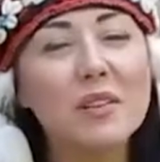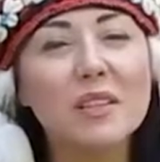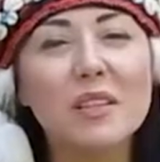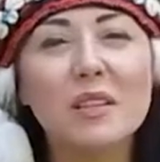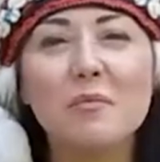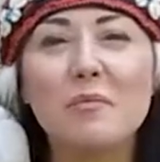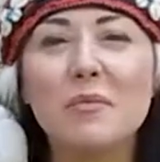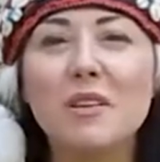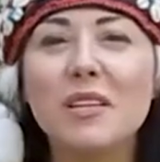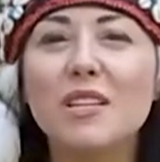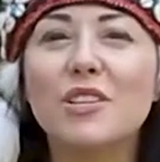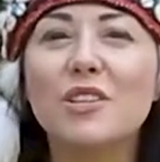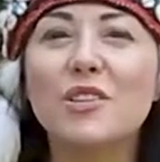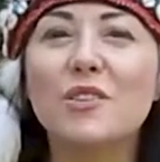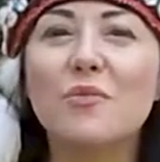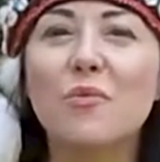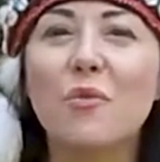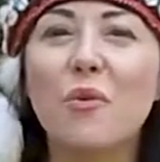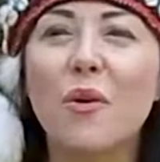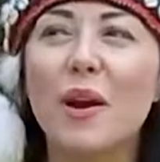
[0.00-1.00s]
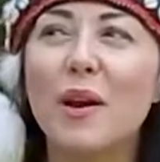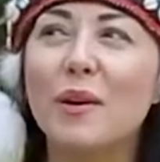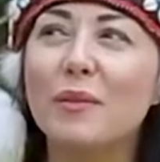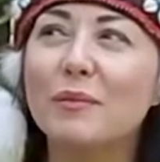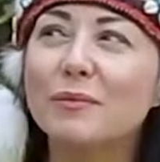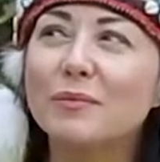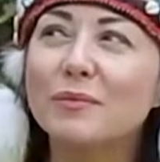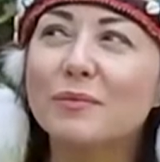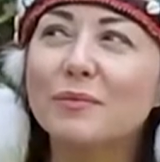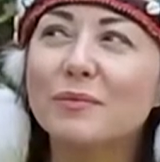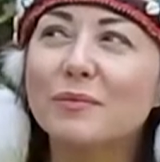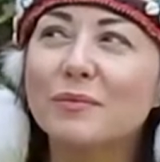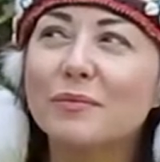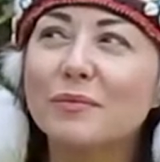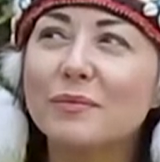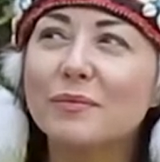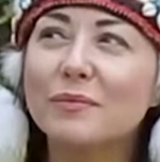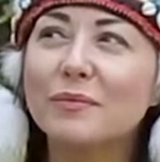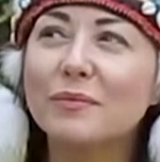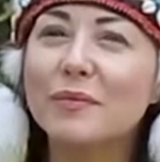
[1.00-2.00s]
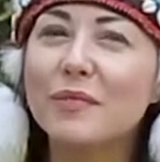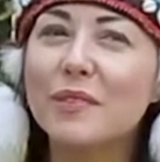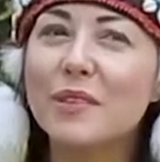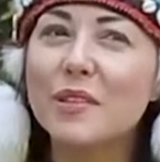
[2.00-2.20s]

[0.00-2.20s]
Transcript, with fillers: also greeting you.